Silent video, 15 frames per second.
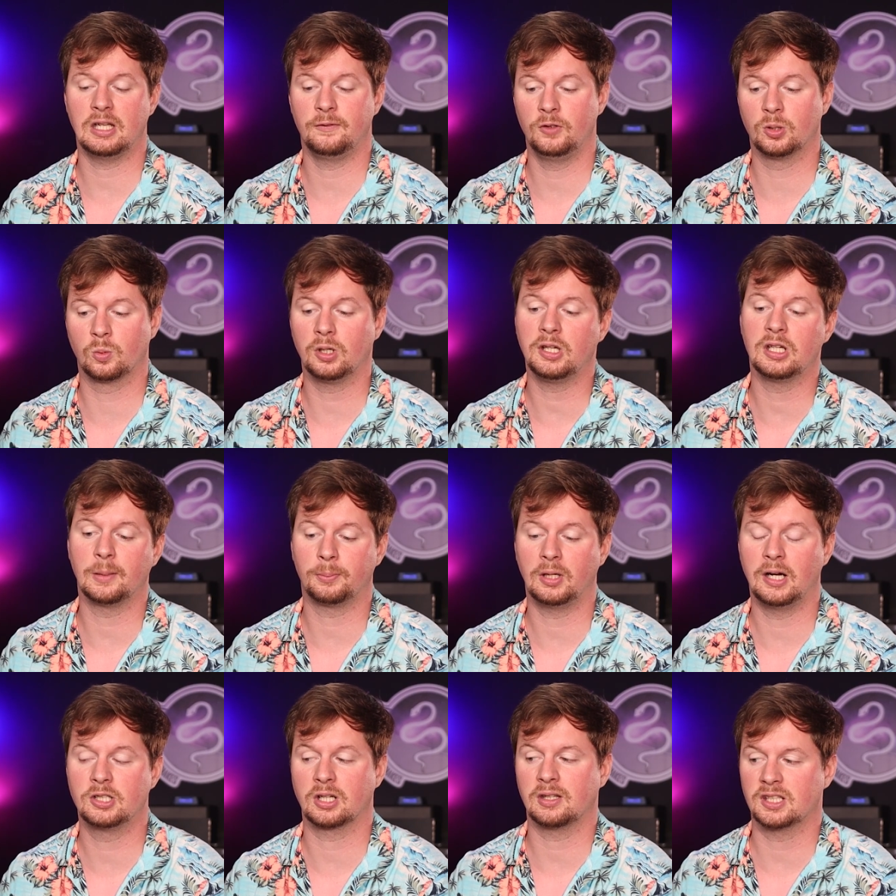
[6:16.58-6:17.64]
if you're working a
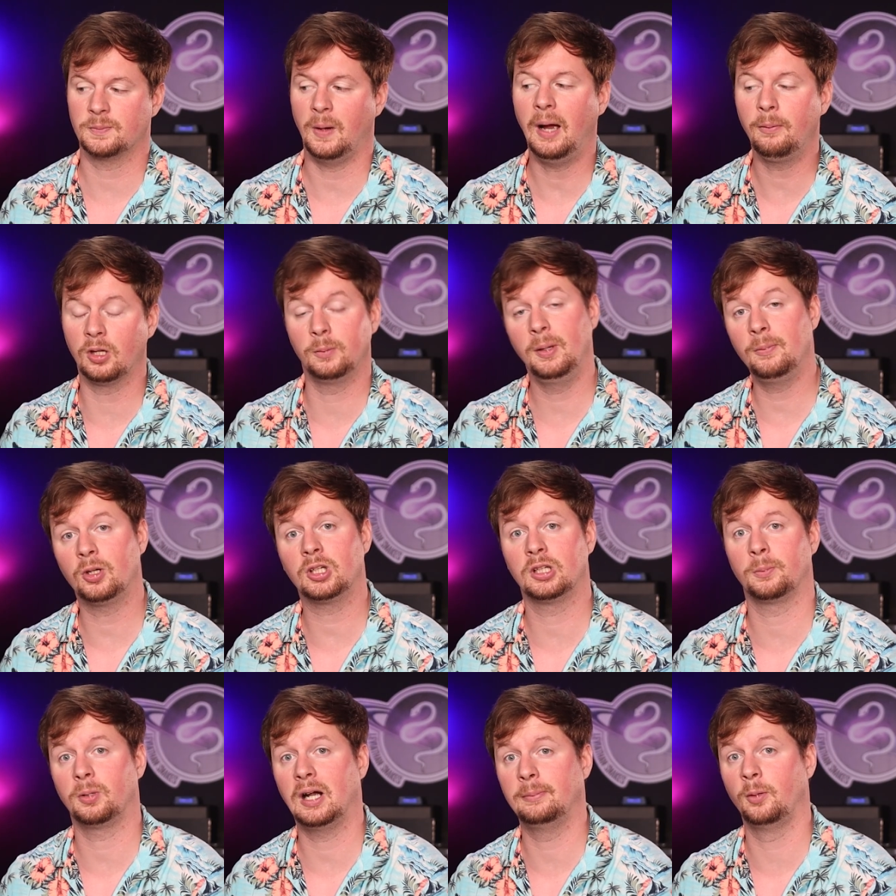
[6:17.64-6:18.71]
project that's popular, people are going
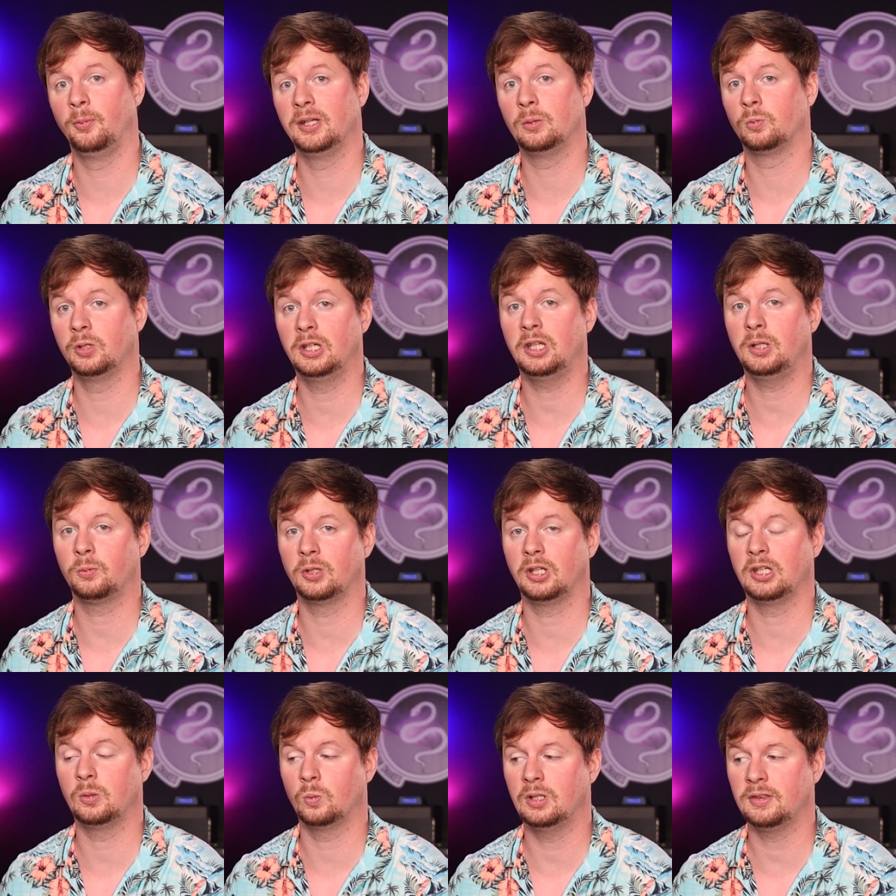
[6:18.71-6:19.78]
to probably really,
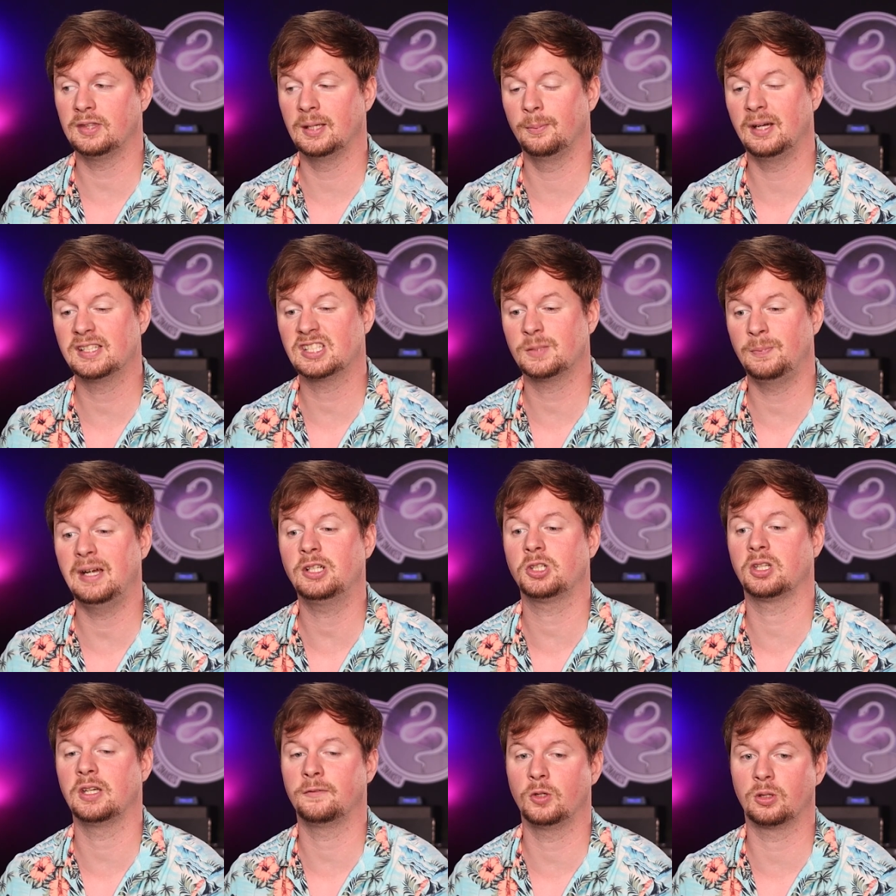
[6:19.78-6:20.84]
really want them,
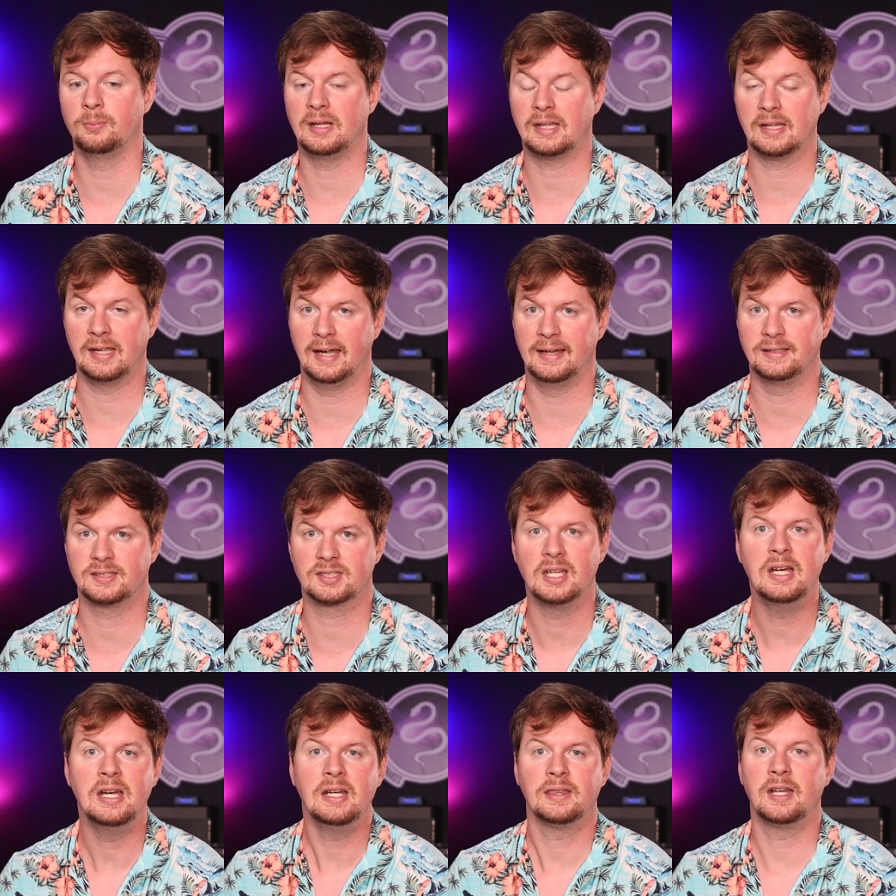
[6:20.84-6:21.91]
especially if you're making heads
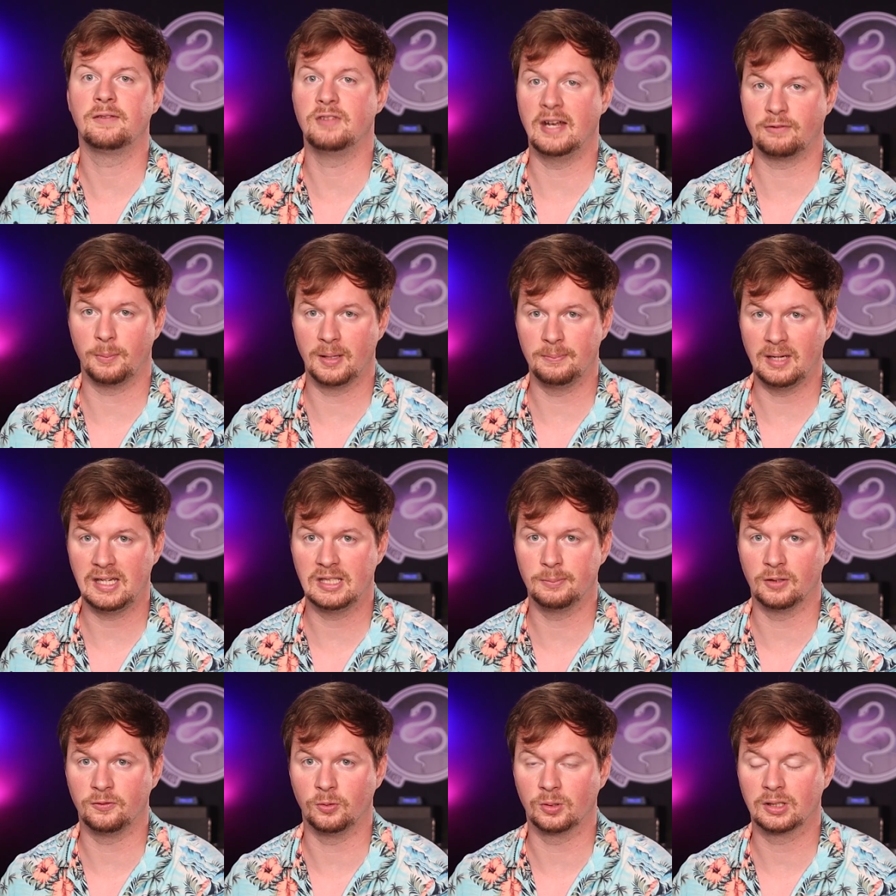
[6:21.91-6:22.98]
that have never been made
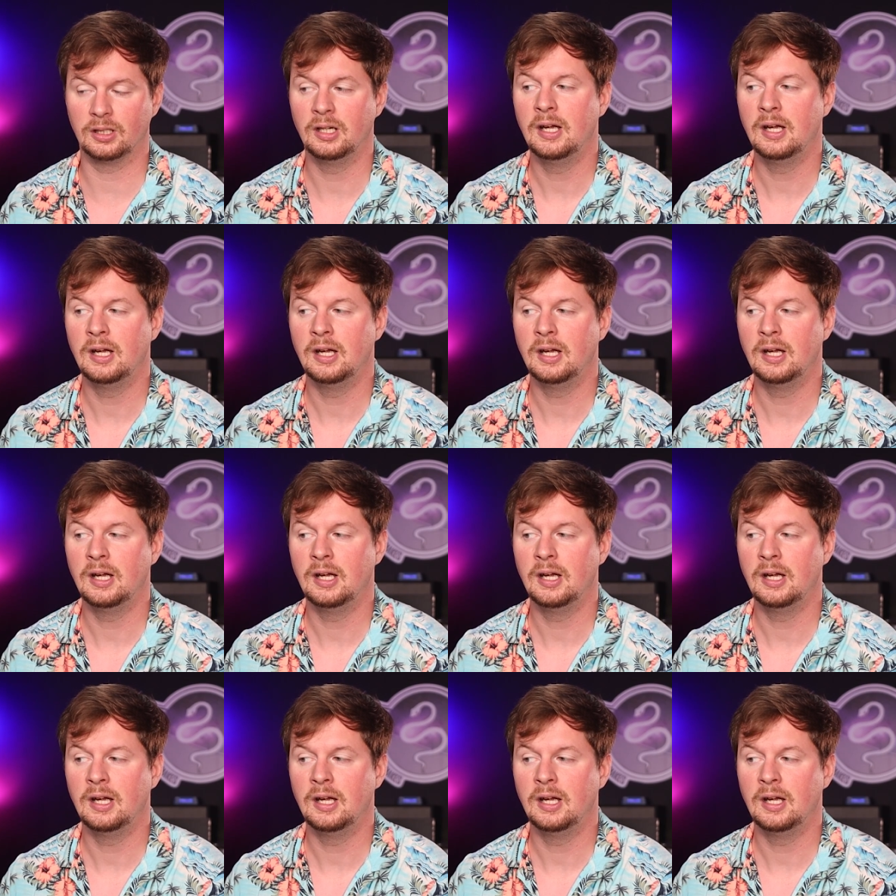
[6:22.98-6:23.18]
before.